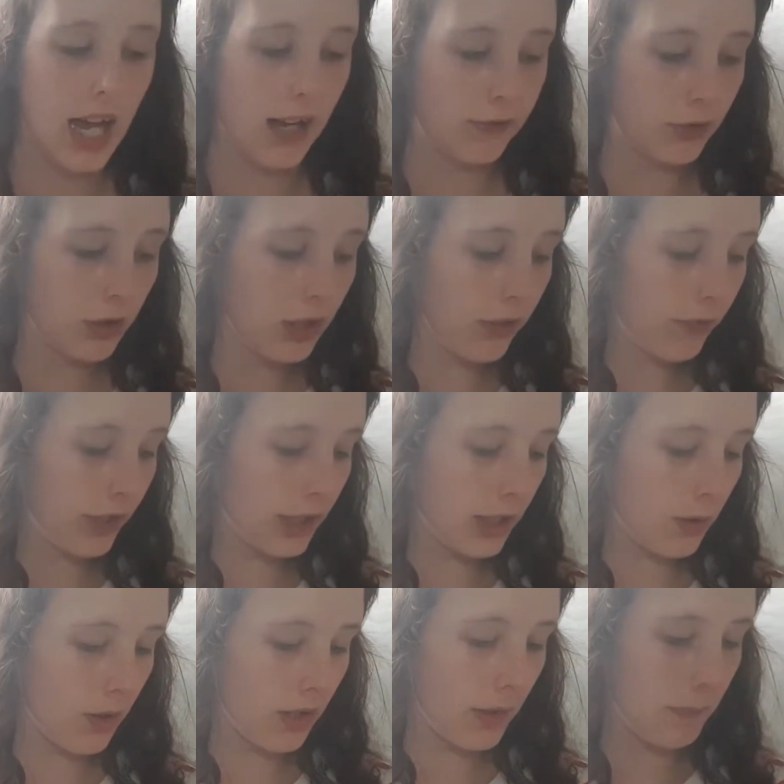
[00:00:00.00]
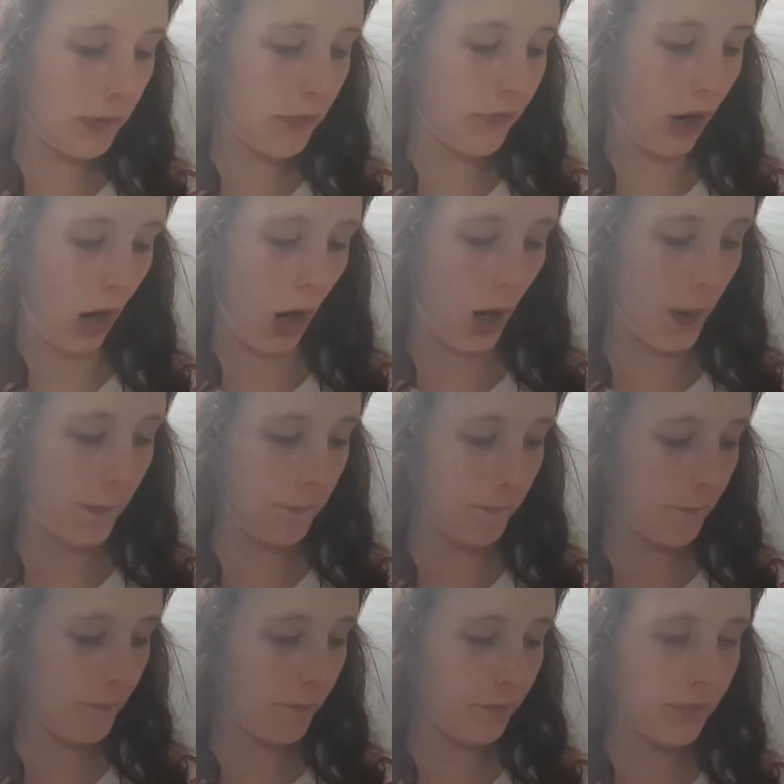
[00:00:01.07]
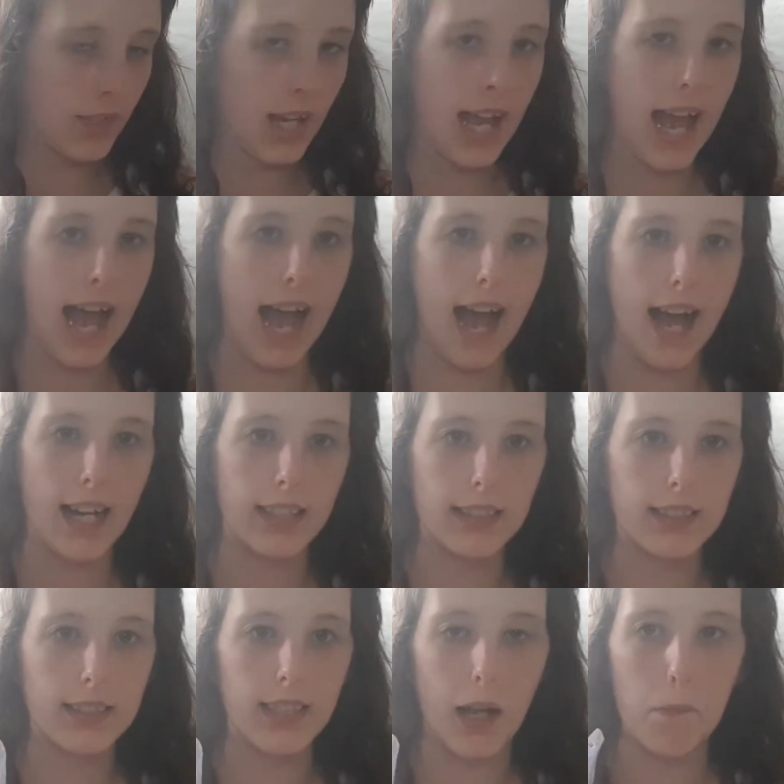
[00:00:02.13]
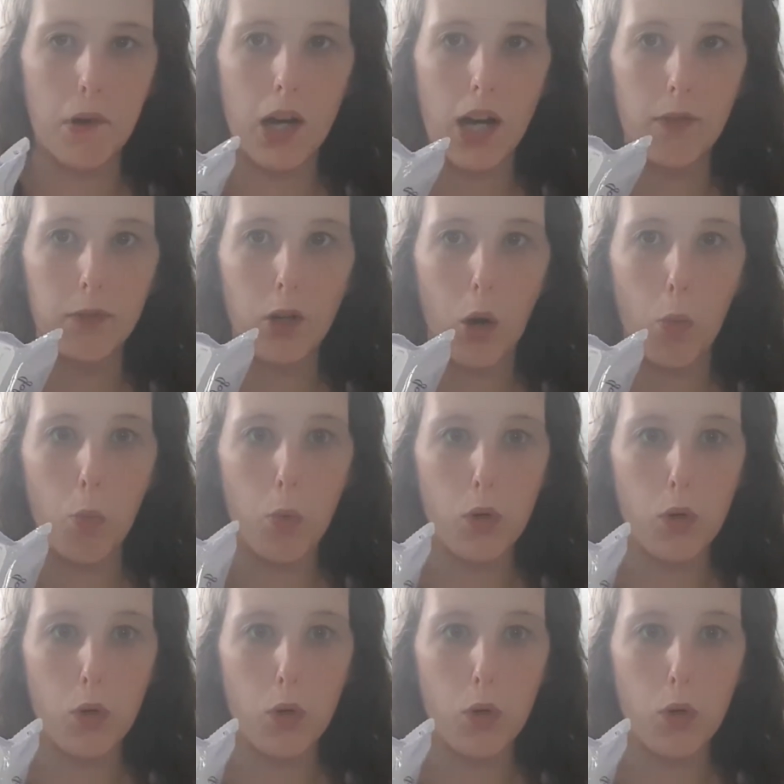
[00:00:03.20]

I've done a video on them before, and I've got